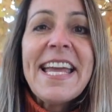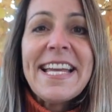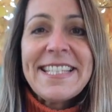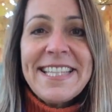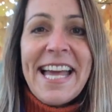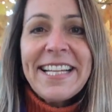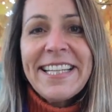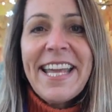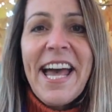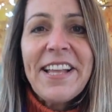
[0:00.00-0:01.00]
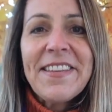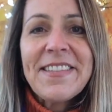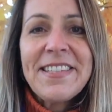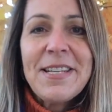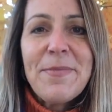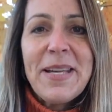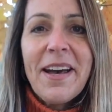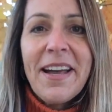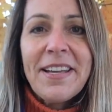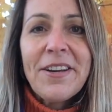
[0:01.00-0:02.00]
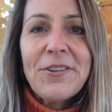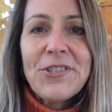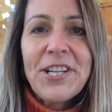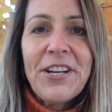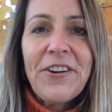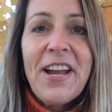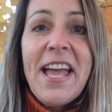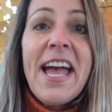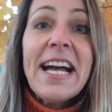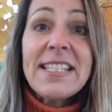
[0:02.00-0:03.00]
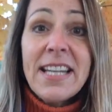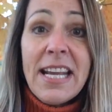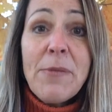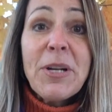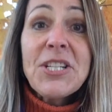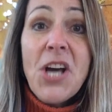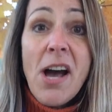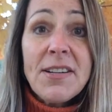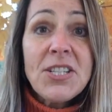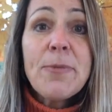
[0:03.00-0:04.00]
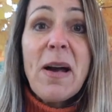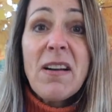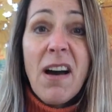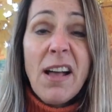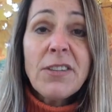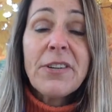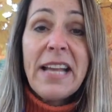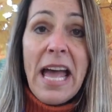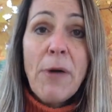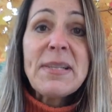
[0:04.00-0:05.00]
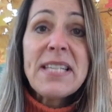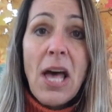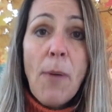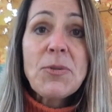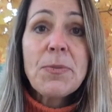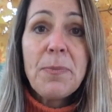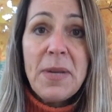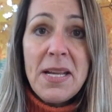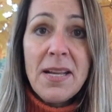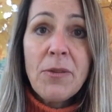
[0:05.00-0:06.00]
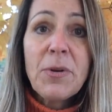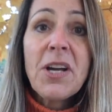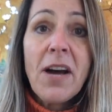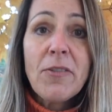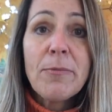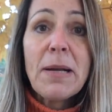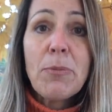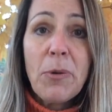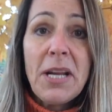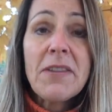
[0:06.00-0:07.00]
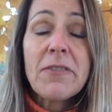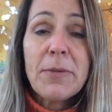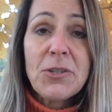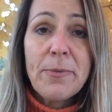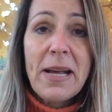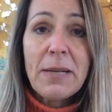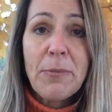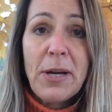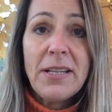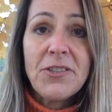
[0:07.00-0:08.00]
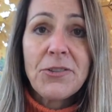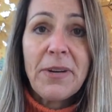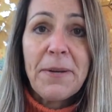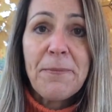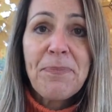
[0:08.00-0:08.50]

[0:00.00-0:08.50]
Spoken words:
It's Natalie Kelly, the TBI coach here, and today I want to talk to you about color and how it's helped me recover my brain from a traumatic brain injury.